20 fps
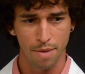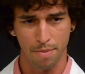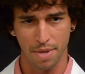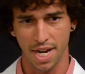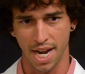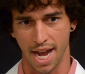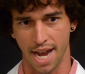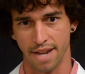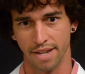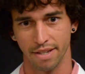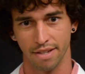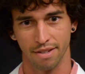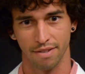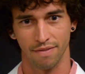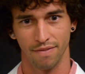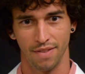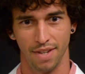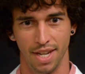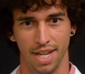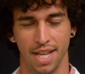it be nice
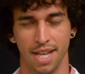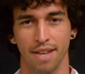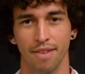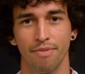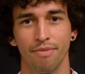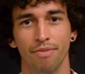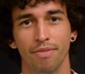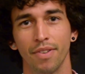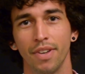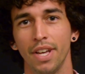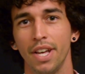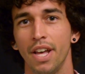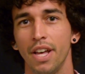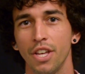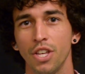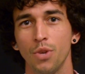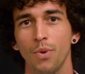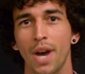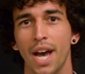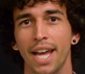if
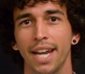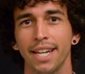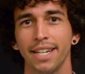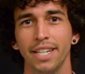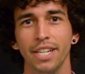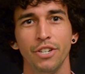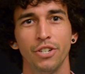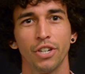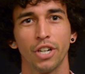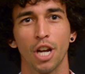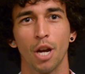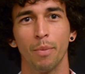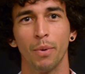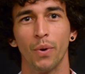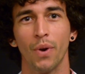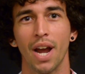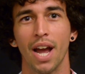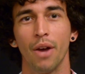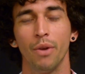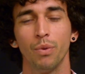you had a teacher come
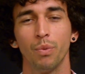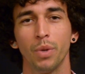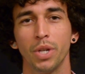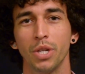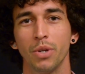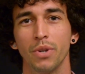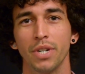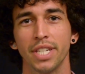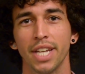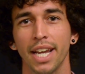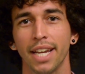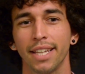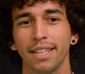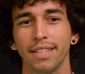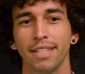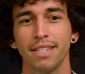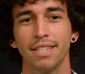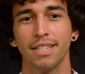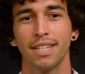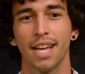around when you were taking
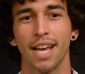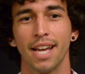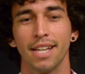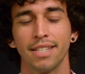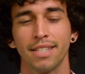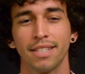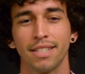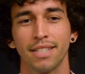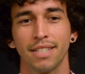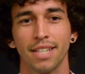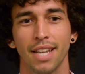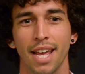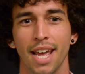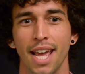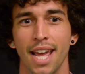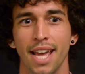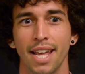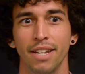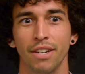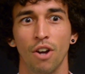these tests
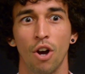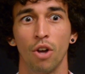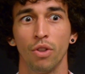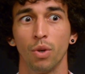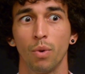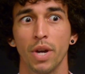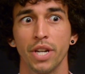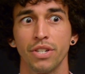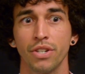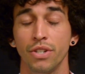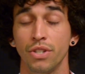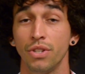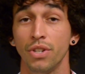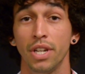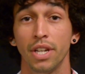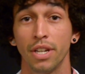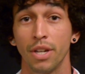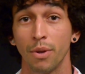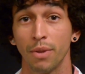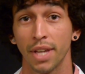and all the questions you
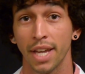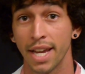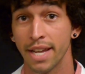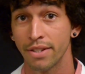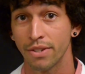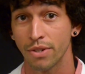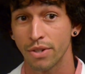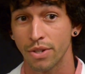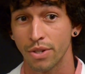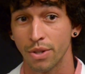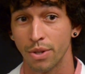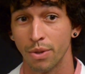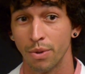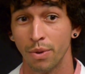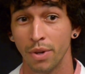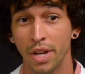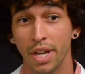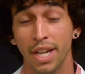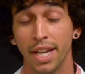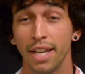didn't know the answer
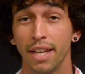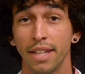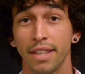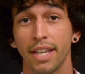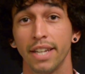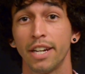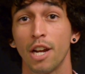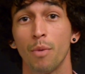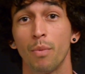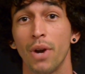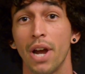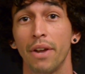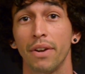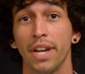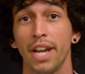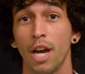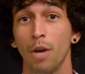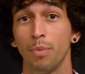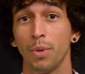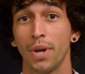to, they'd come around
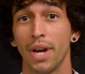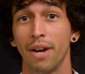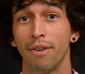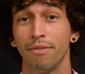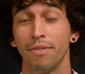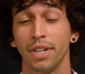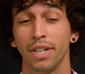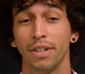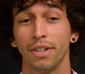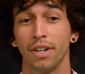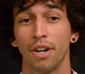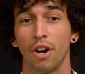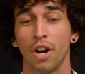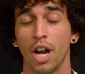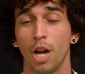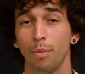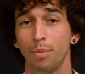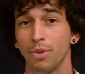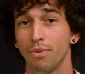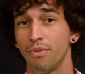and help
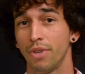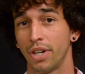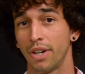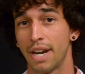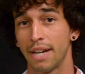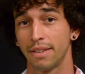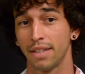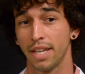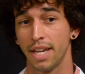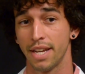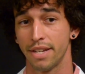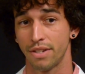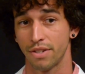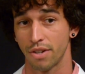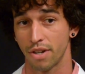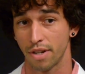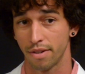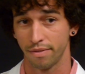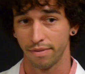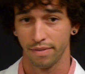you figure out the
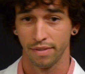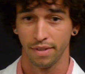answer?